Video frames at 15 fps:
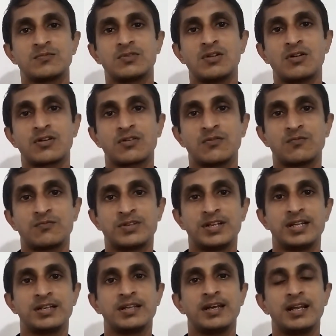a lot of
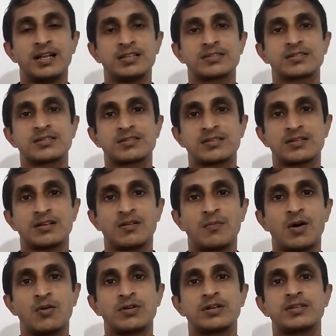details
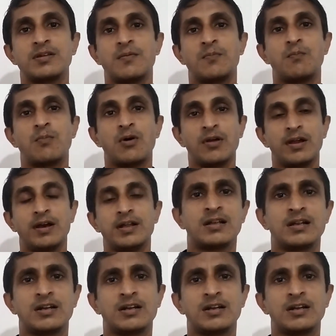about the poet,